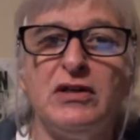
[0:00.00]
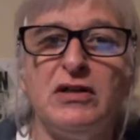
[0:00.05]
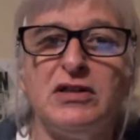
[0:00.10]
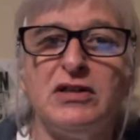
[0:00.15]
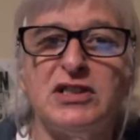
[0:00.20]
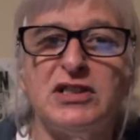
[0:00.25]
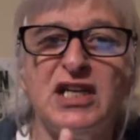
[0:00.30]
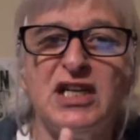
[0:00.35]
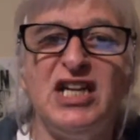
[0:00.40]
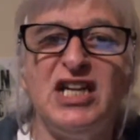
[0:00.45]

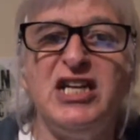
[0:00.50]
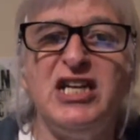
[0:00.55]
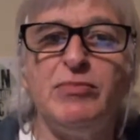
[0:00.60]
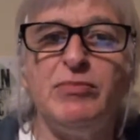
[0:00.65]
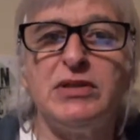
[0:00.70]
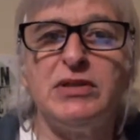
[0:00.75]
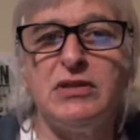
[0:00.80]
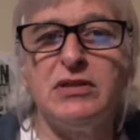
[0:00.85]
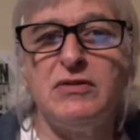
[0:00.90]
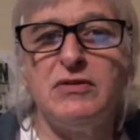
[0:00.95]
this
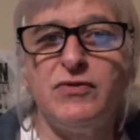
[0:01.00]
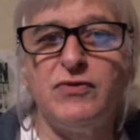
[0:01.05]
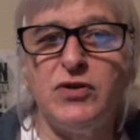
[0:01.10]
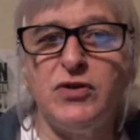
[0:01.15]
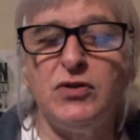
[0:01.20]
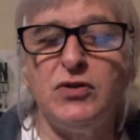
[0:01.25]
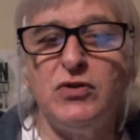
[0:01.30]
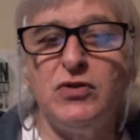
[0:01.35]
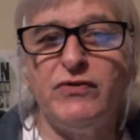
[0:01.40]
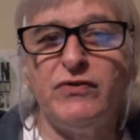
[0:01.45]
limited
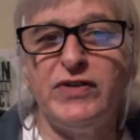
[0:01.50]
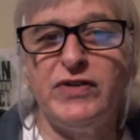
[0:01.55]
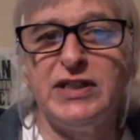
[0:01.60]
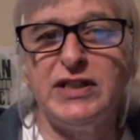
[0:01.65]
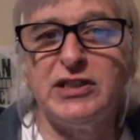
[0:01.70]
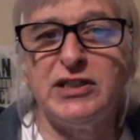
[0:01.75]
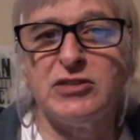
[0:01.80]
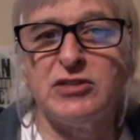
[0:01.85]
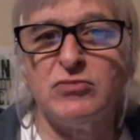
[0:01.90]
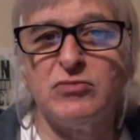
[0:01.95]
view of
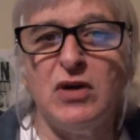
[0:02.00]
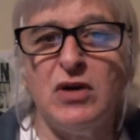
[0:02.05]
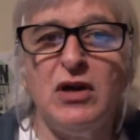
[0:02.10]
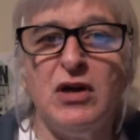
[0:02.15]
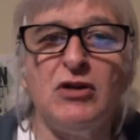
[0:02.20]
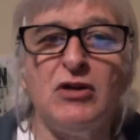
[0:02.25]
veganism